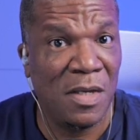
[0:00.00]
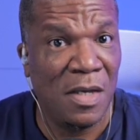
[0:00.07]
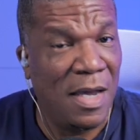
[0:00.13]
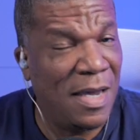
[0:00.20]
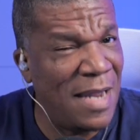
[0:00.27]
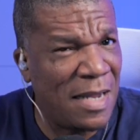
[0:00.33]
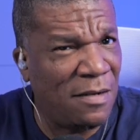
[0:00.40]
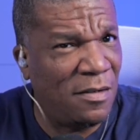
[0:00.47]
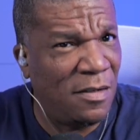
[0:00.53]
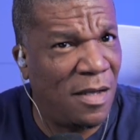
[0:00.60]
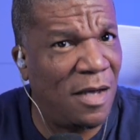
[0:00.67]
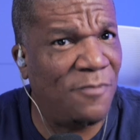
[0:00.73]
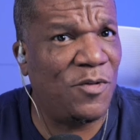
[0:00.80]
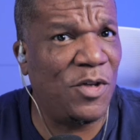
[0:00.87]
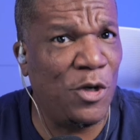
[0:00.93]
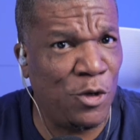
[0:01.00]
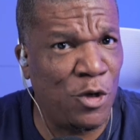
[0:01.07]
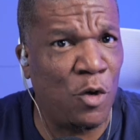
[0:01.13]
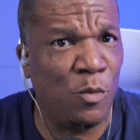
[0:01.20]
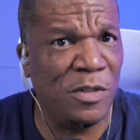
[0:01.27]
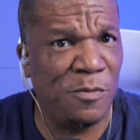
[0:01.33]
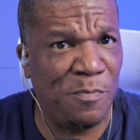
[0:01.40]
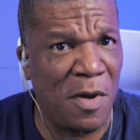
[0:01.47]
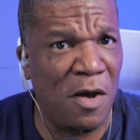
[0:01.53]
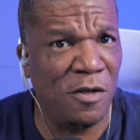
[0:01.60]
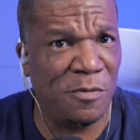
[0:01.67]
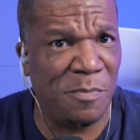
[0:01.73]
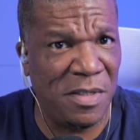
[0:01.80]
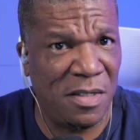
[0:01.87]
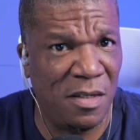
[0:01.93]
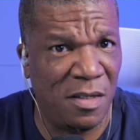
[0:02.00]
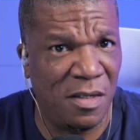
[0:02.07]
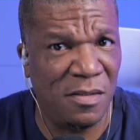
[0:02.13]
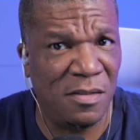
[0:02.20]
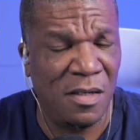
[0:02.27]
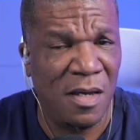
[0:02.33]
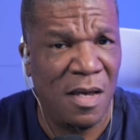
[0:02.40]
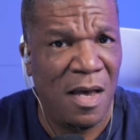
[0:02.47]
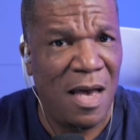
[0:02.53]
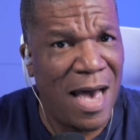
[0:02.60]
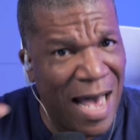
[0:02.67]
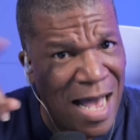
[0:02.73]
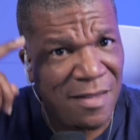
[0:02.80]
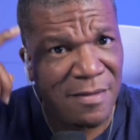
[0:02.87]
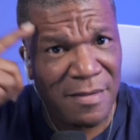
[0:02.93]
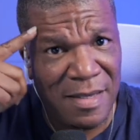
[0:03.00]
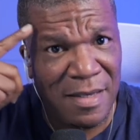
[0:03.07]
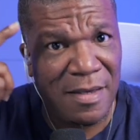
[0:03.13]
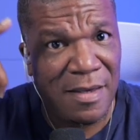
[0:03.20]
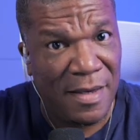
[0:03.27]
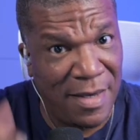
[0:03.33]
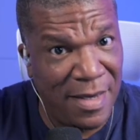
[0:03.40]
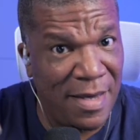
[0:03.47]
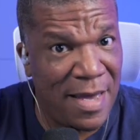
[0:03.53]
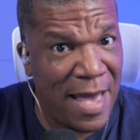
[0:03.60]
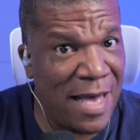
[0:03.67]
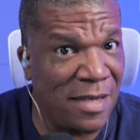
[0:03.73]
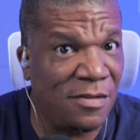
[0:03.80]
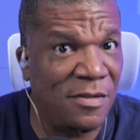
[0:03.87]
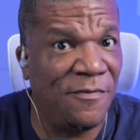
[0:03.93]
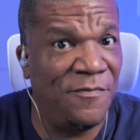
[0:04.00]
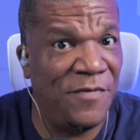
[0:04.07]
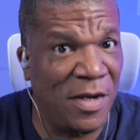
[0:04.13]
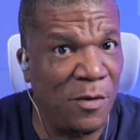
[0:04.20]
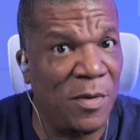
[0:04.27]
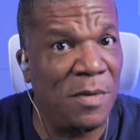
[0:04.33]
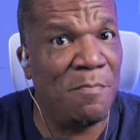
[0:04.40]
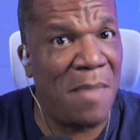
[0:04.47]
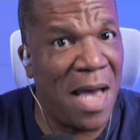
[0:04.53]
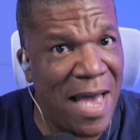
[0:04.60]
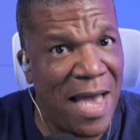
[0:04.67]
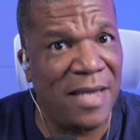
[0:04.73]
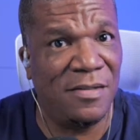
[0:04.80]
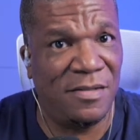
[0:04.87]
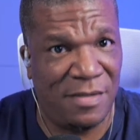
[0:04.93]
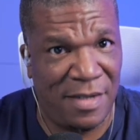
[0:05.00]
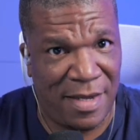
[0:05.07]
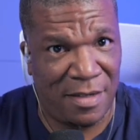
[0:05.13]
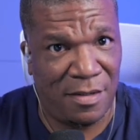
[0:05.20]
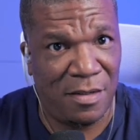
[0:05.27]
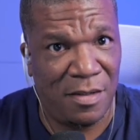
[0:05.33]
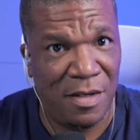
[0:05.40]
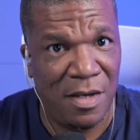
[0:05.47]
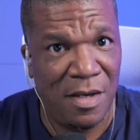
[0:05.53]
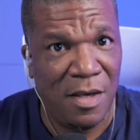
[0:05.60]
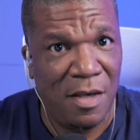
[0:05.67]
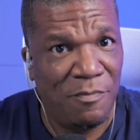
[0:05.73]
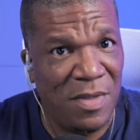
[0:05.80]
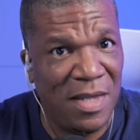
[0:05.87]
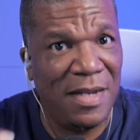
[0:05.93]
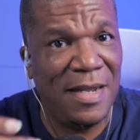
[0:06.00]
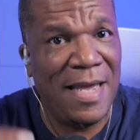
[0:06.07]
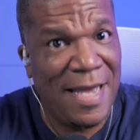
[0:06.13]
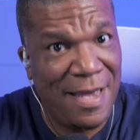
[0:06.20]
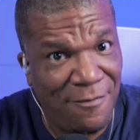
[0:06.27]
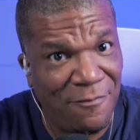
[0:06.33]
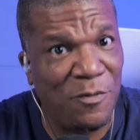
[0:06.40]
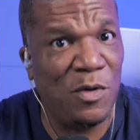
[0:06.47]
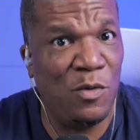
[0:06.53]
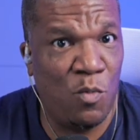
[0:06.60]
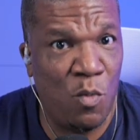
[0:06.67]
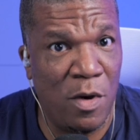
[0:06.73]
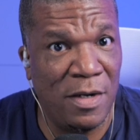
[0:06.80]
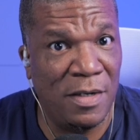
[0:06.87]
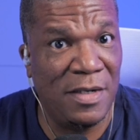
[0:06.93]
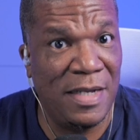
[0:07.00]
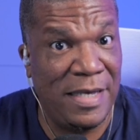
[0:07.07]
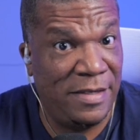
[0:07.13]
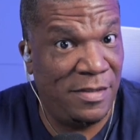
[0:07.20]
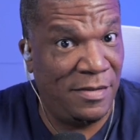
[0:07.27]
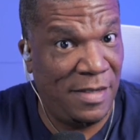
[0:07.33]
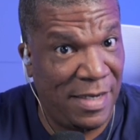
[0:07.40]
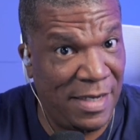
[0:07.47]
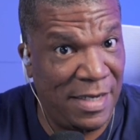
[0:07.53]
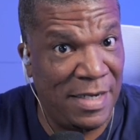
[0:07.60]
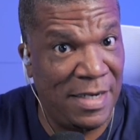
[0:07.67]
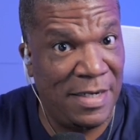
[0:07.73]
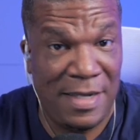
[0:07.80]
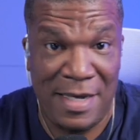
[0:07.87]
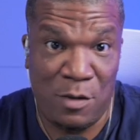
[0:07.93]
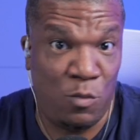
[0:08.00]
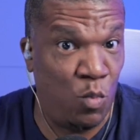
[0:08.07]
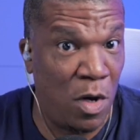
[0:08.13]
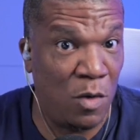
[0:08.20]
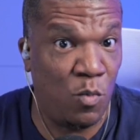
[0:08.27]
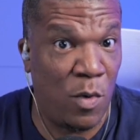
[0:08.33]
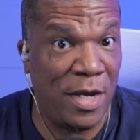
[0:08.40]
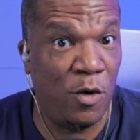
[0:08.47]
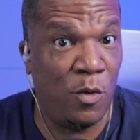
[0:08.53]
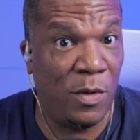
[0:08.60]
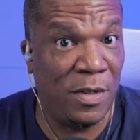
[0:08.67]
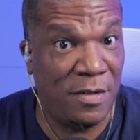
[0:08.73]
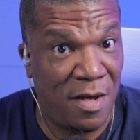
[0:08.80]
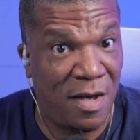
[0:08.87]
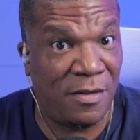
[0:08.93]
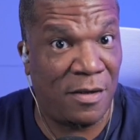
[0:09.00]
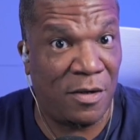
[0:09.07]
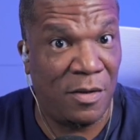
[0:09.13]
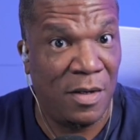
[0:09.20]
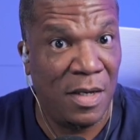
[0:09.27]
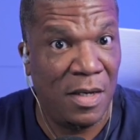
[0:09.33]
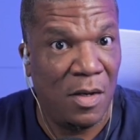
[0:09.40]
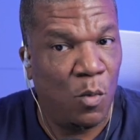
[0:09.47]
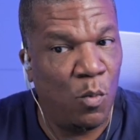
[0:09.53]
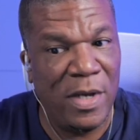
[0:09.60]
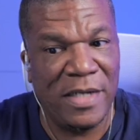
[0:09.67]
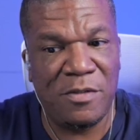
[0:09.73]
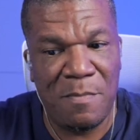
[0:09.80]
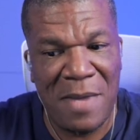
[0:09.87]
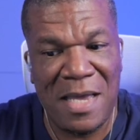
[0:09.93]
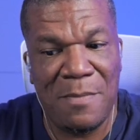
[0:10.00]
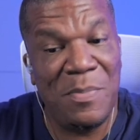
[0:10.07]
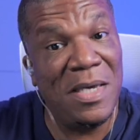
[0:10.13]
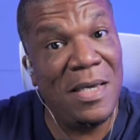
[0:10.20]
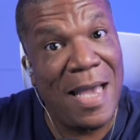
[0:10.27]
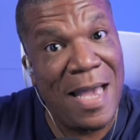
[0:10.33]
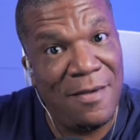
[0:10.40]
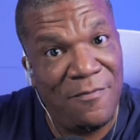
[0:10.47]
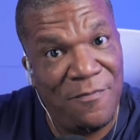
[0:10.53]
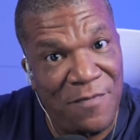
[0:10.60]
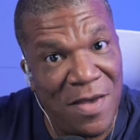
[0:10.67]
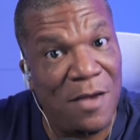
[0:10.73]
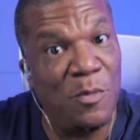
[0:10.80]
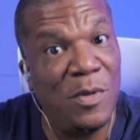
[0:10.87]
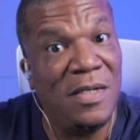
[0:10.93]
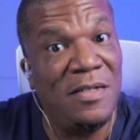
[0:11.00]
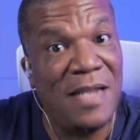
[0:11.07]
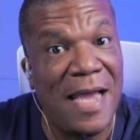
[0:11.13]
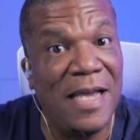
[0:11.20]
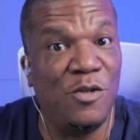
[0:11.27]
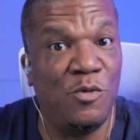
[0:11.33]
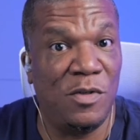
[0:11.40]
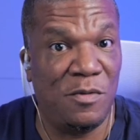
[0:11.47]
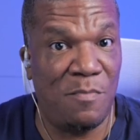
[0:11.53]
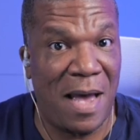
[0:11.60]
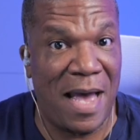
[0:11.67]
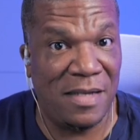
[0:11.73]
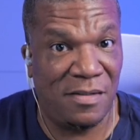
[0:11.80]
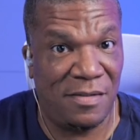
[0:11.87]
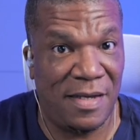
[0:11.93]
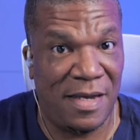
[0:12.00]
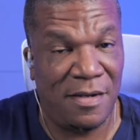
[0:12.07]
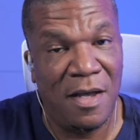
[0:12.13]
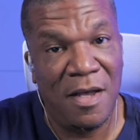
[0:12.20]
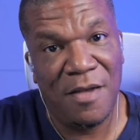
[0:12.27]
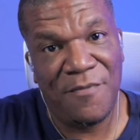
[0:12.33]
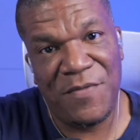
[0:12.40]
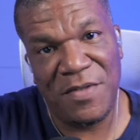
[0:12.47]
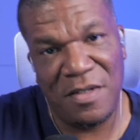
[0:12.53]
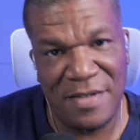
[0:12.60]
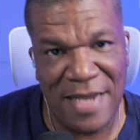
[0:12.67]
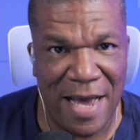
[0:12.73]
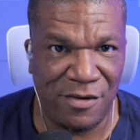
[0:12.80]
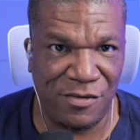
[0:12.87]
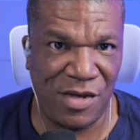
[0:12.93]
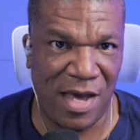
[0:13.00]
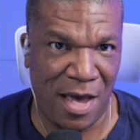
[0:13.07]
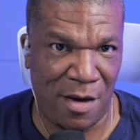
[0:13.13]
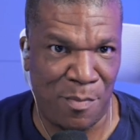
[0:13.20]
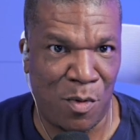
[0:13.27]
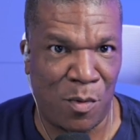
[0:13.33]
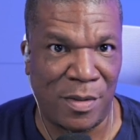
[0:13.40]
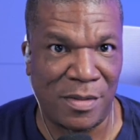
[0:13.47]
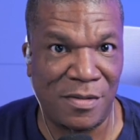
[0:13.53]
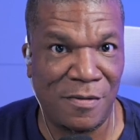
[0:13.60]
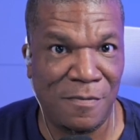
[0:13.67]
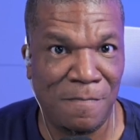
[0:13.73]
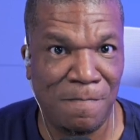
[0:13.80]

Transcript: And I'd love to hear your response because I think he has the very mindset that everyone is in one way or another, which may be a very dangerous mindset for the Dallas Cowboys.